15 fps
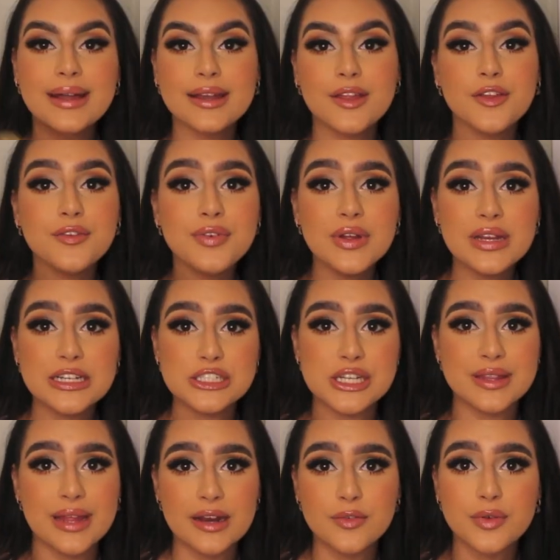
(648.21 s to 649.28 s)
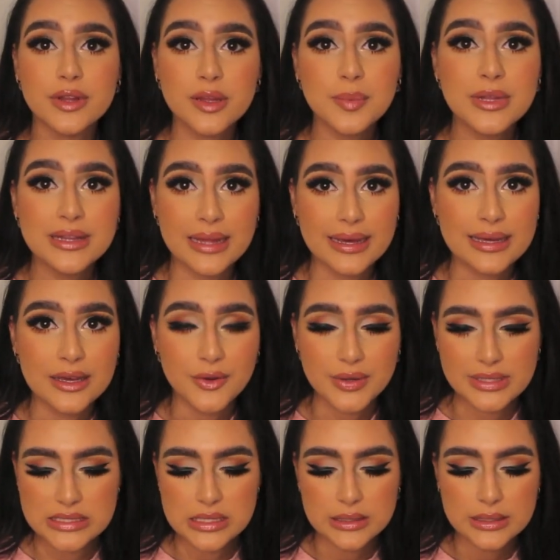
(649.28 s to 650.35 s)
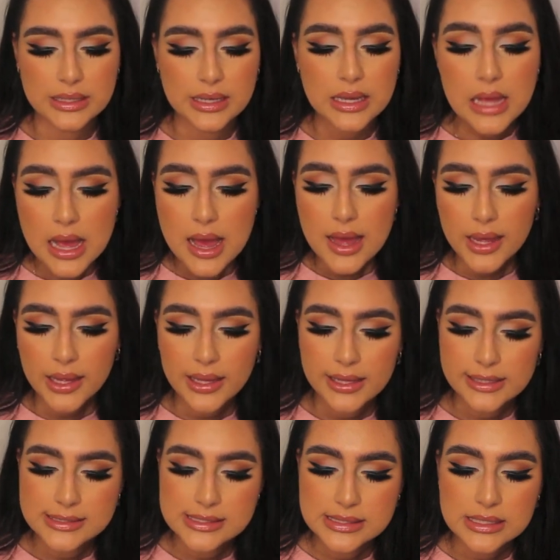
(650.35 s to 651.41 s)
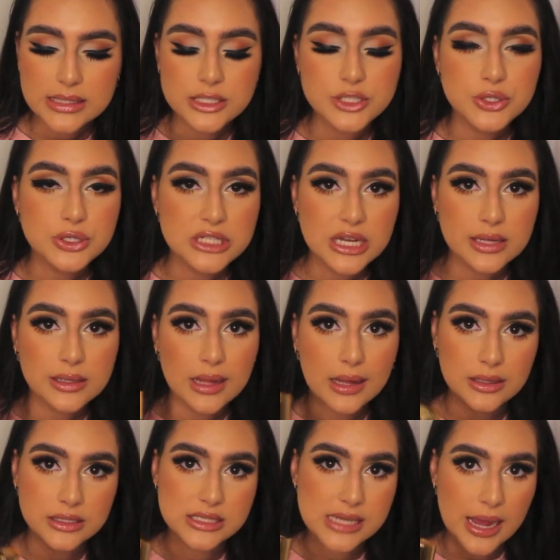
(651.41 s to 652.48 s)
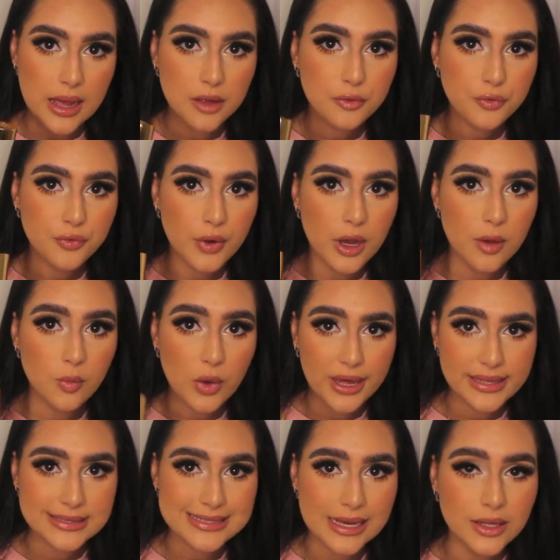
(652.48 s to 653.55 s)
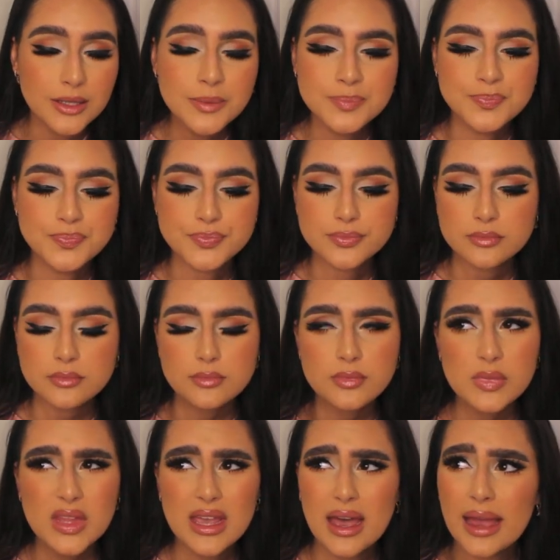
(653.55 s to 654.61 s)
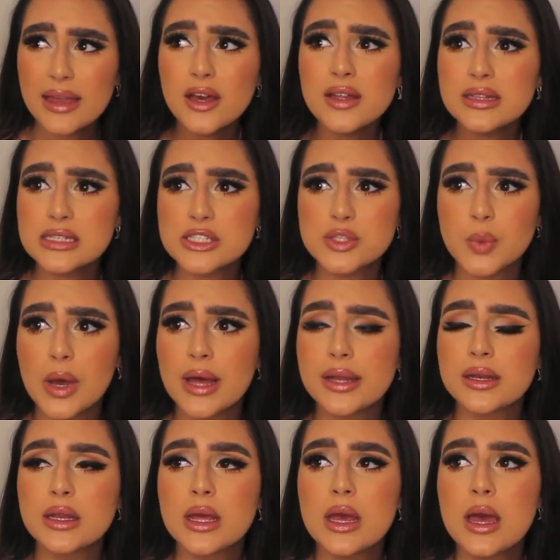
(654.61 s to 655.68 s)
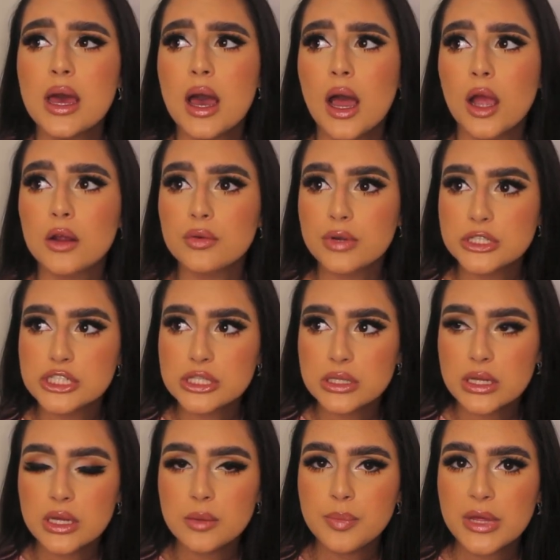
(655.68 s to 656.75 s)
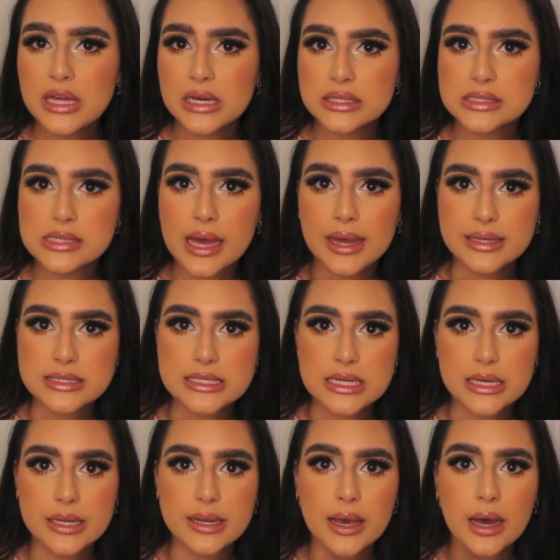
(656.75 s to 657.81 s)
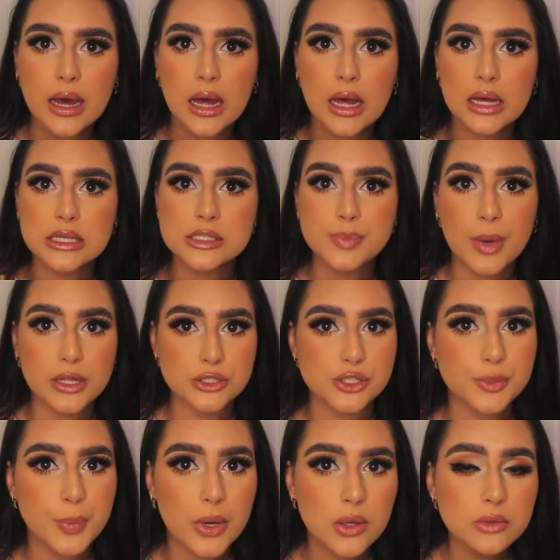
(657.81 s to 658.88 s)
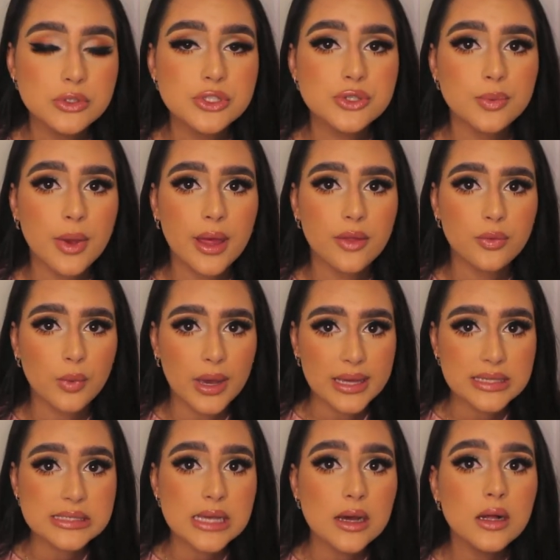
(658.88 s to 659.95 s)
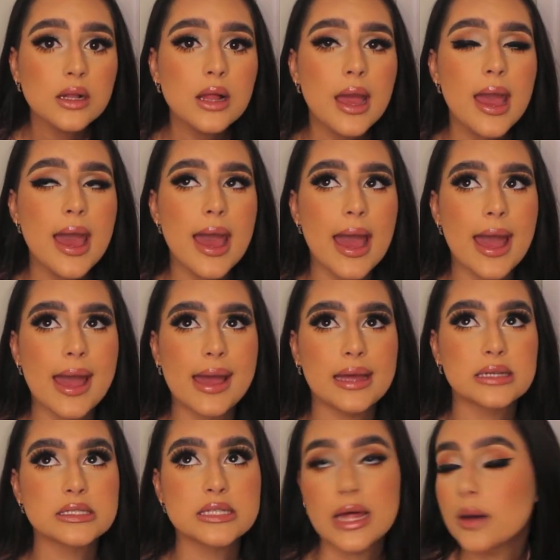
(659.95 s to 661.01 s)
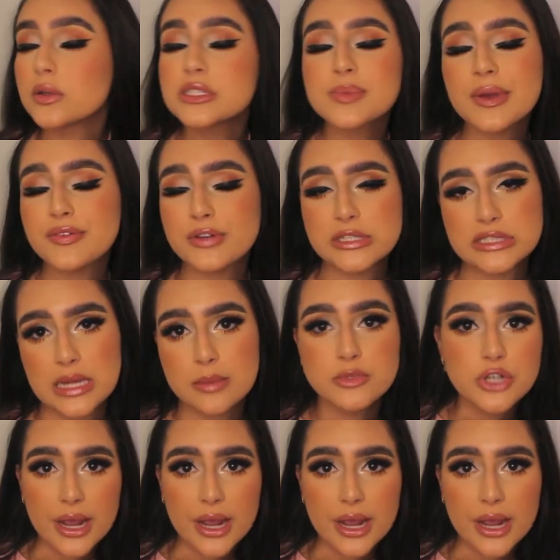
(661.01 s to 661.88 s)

Another foundation that I've really been liking recently is the Touche Éclat Le Teint from YSL. I got this one originally because I did a sponsored post with YSL, and that was my first time